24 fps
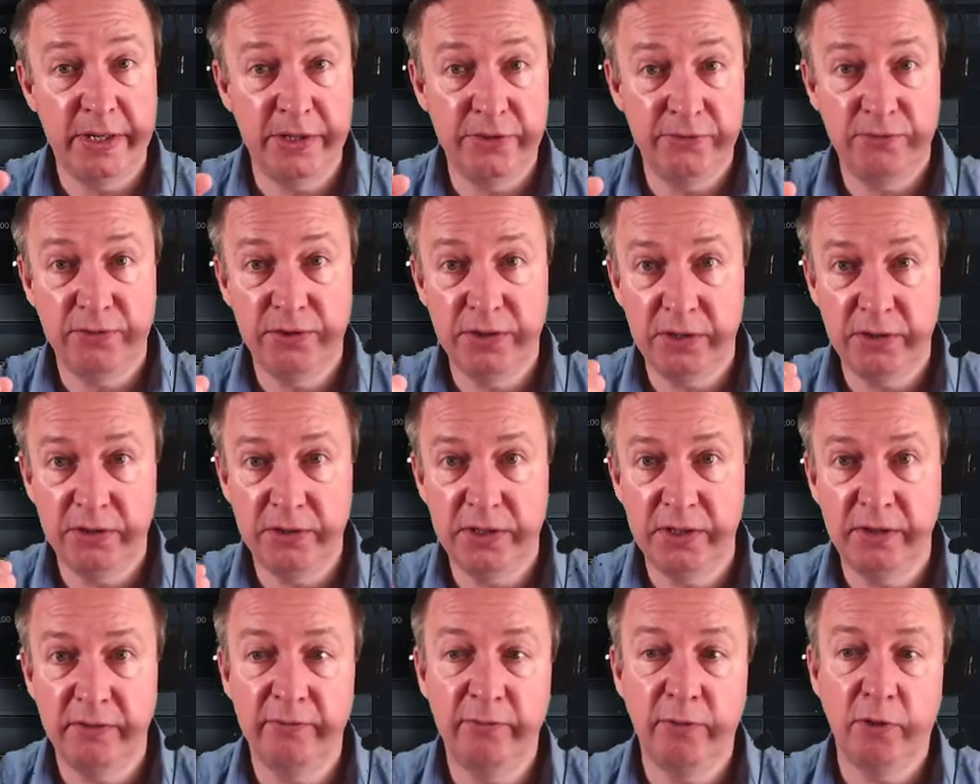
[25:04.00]
it's
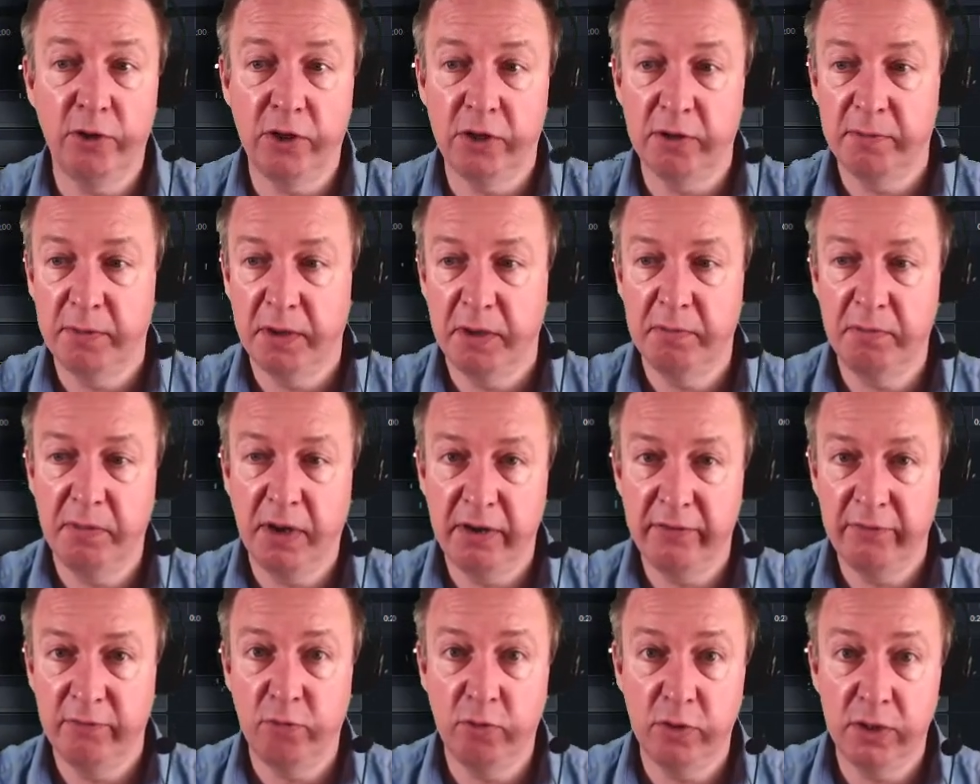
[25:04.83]
reduced in volume and
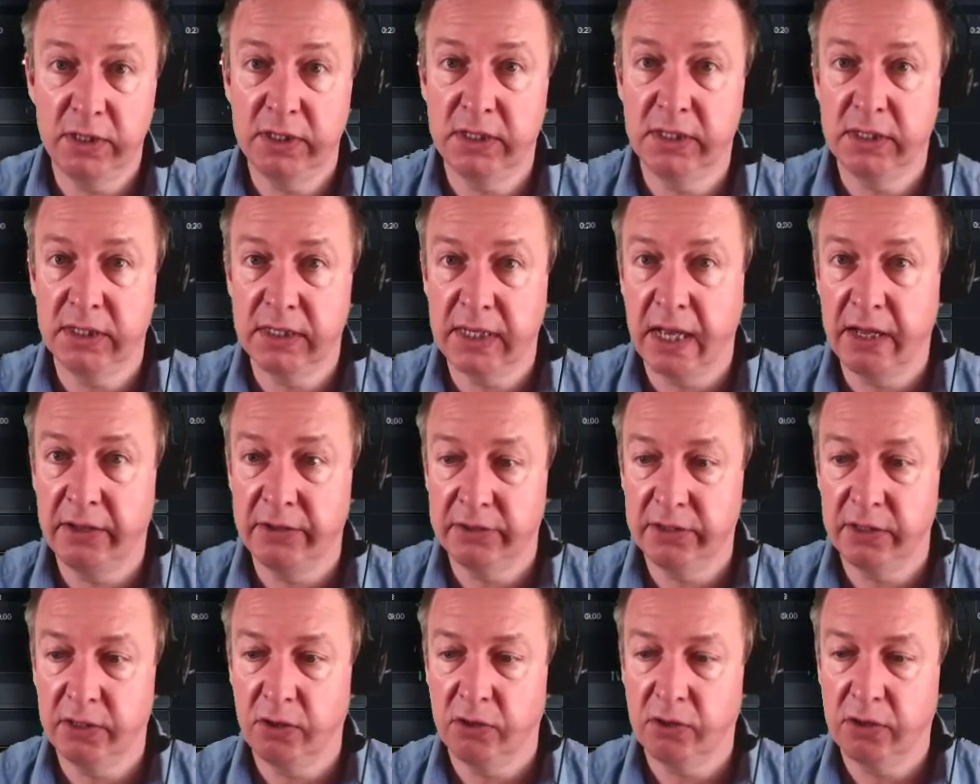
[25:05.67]
my voice
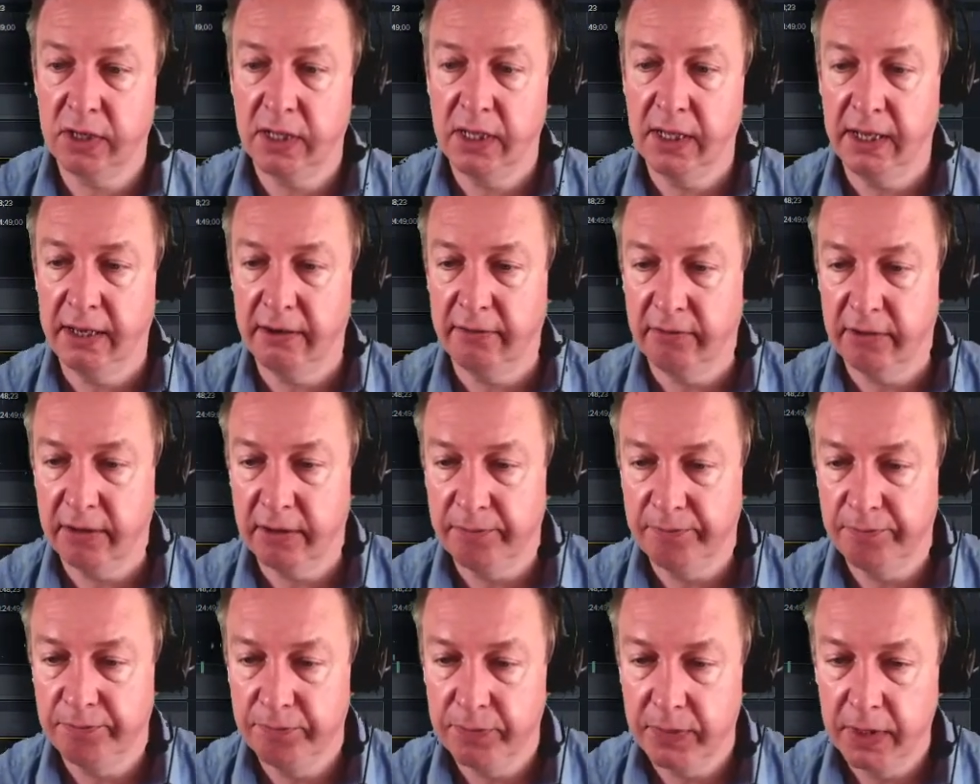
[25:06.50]
sounds a lot clearer.
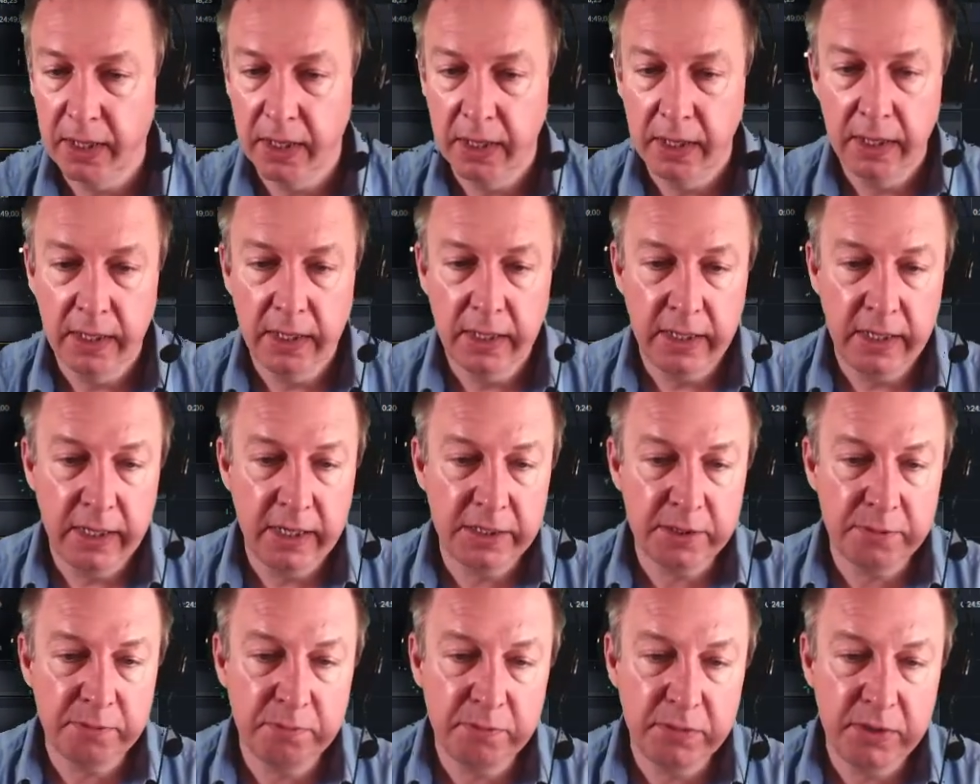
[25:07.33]

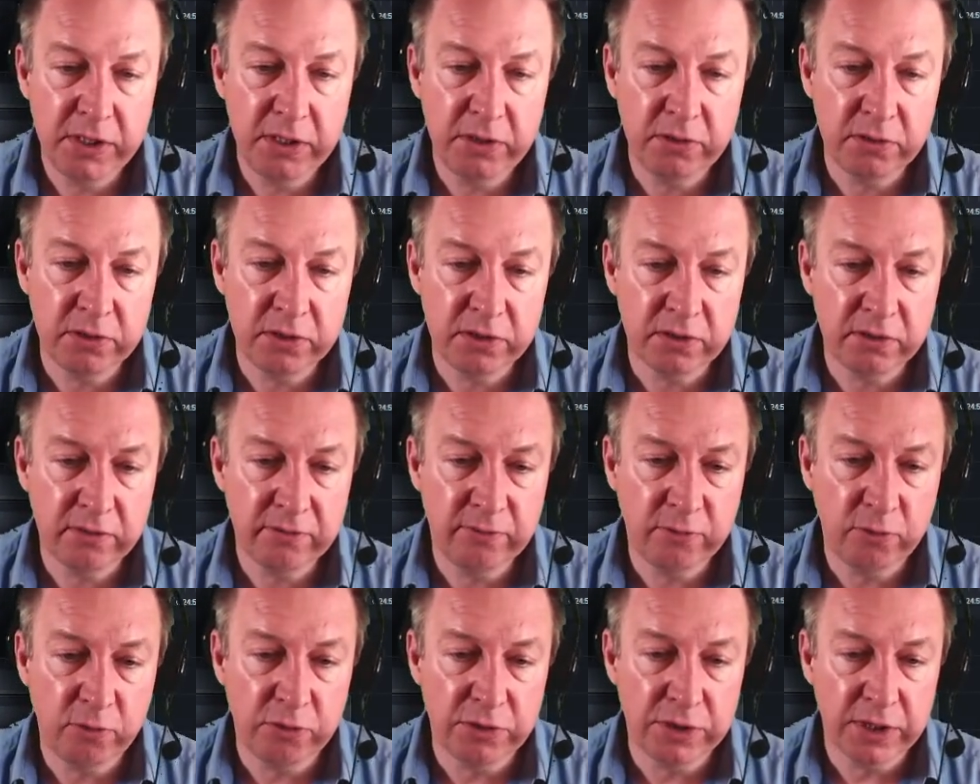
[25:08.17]
Let's mute
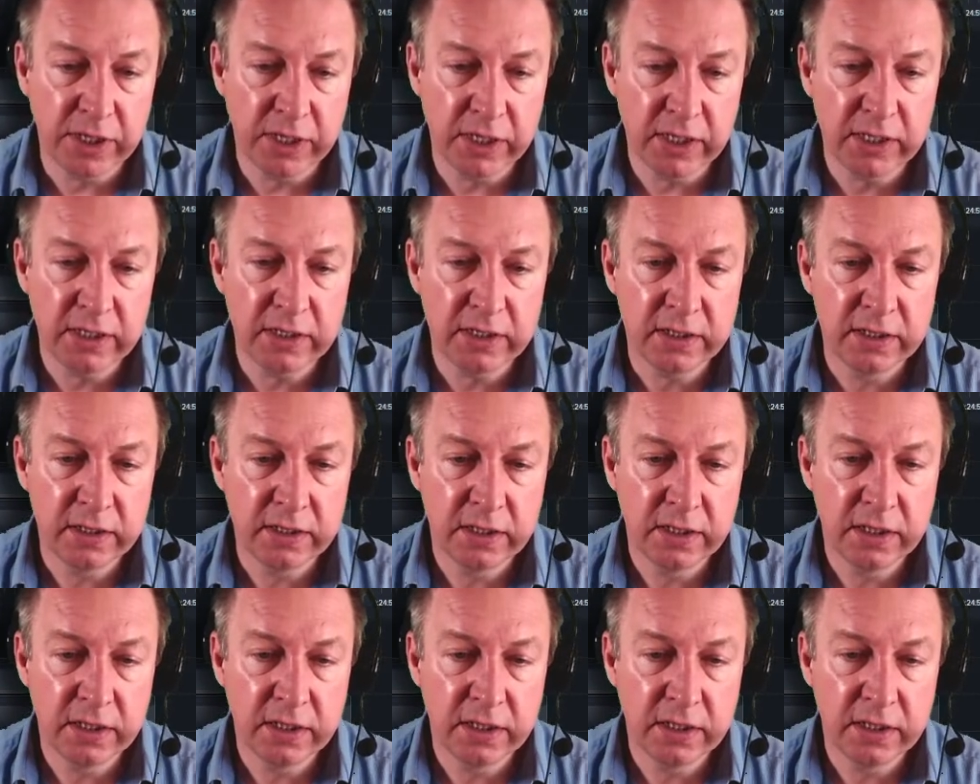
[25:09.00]
Fortnite,